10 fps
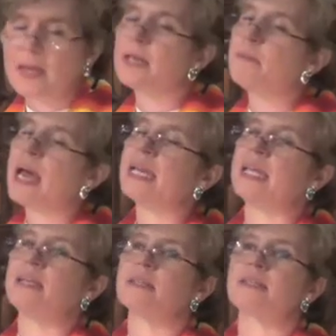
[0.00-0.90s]
In
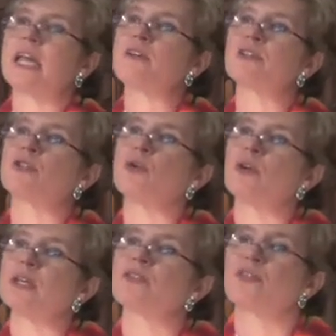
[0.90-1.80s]
many sacred
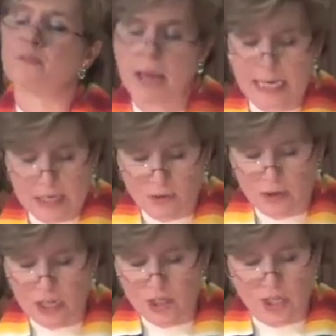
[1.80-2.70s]
stories from many
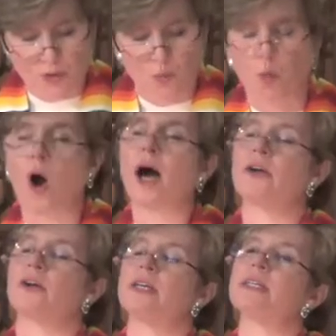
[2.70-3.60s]
traditions,
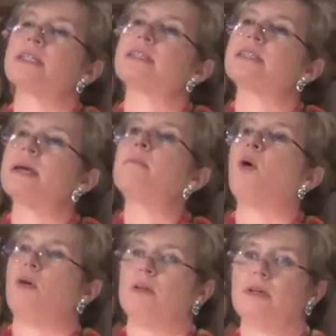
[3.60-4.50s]
water is a
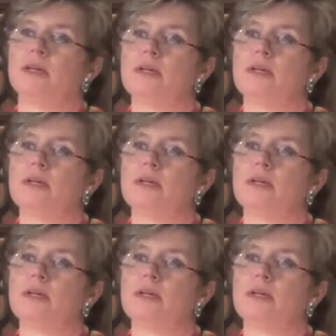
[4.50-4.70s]
symbol